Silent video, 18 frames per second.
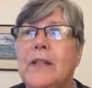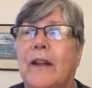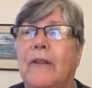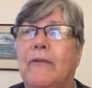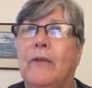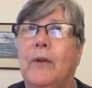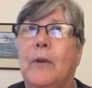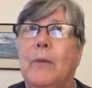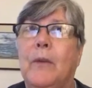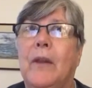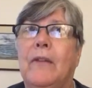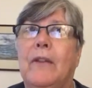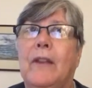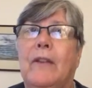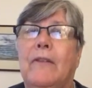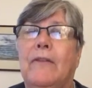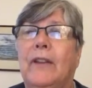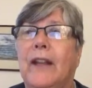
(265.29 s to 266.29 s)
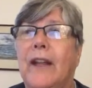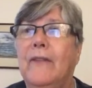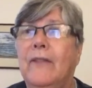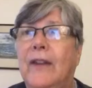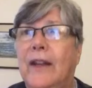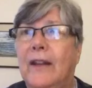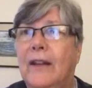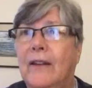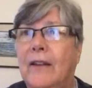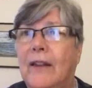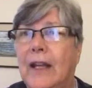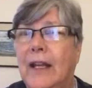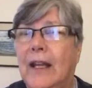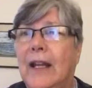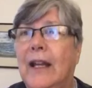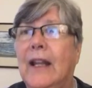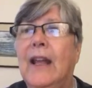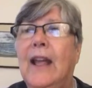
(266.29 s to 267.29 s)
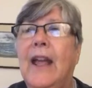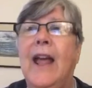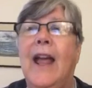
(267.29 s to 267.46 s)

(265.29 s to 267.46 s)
like from the Flavian thing,